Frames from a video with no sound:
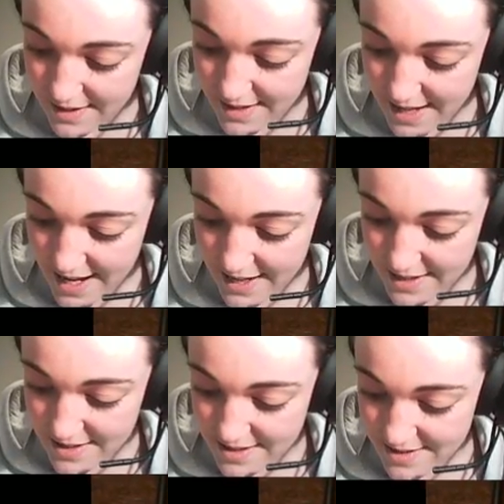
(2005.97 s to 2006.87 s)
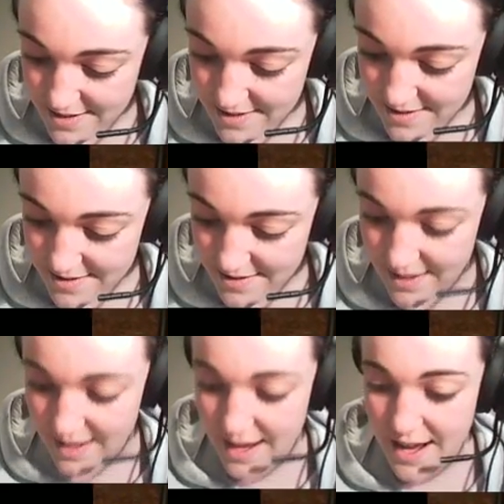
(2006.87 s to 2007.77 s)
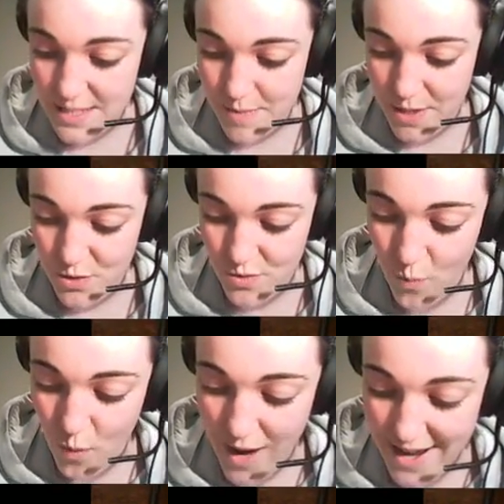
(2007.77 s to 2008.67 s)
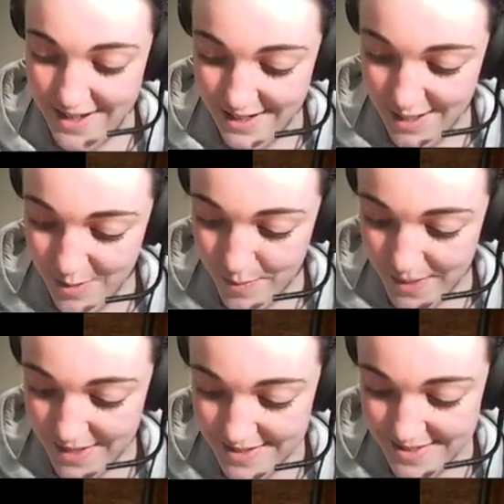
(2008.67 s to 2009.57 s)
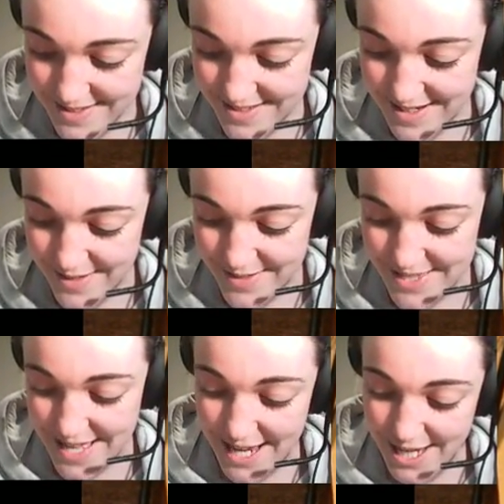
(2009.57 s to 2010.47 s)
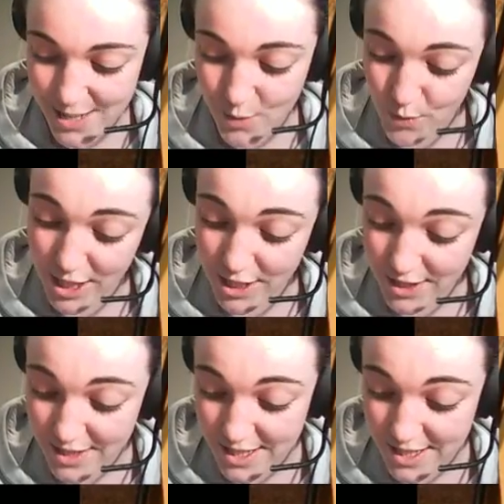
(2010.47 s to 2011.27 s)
and the Art Spectrum white ink because I was like, well,